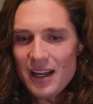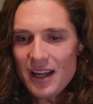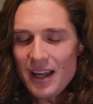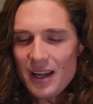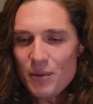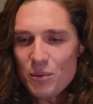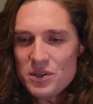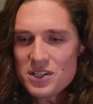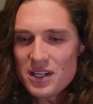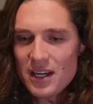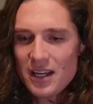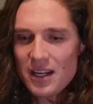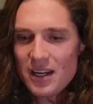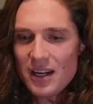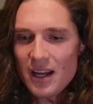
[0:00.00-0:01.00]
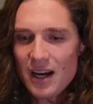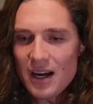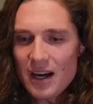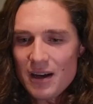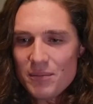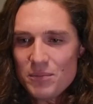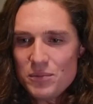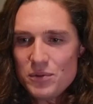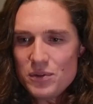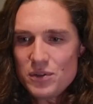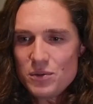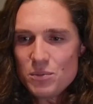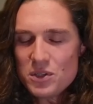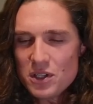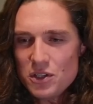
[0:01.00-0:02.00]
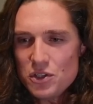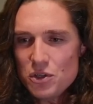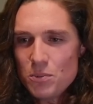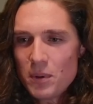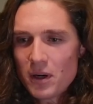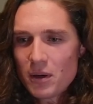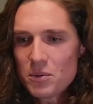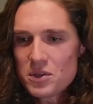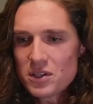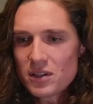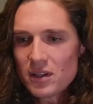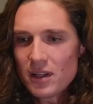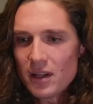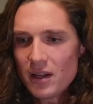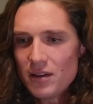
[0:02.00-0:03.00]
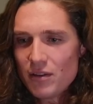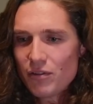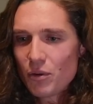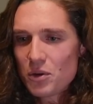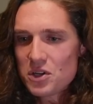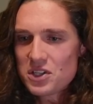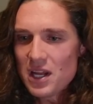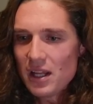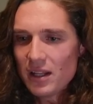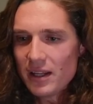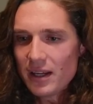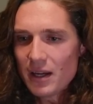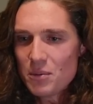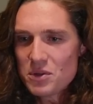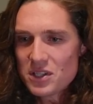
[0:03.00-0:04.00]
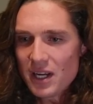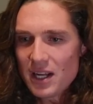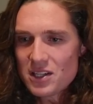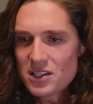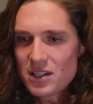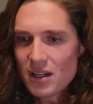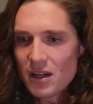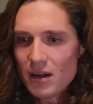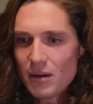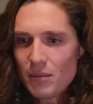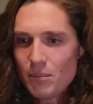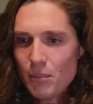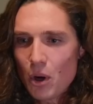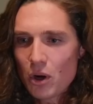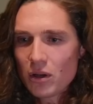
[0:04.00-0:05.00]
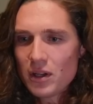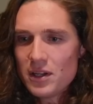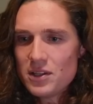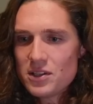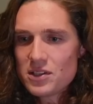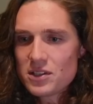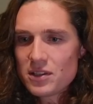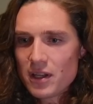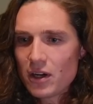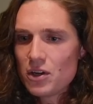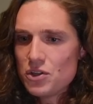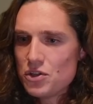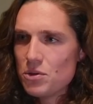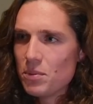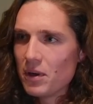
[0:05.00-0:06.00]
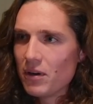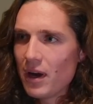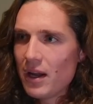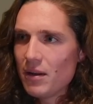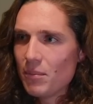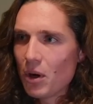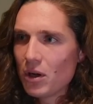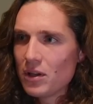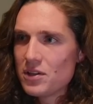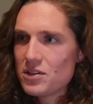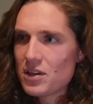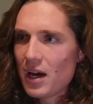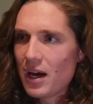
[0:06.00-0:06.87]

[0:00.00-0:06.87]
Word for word: It was in. Uh, was it Jupiter? It was in the Florida State League. It was against the Marlins. They're in Jupiter, right? Marlins